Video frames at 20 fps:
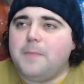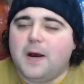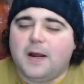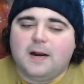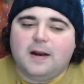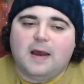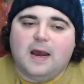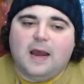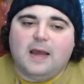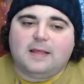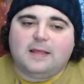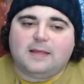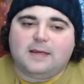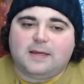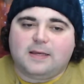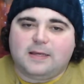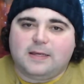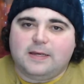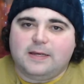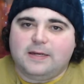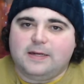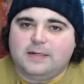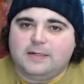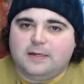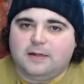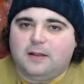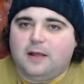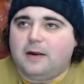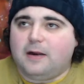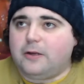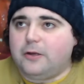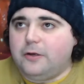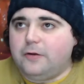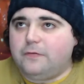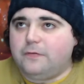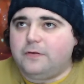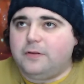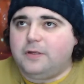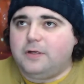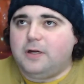But I think he did a lot of
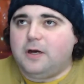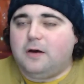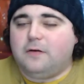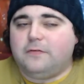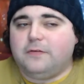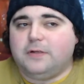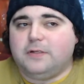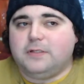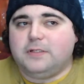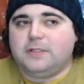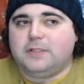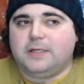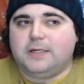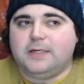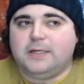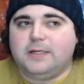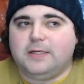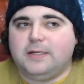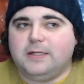good for the Dolphins. He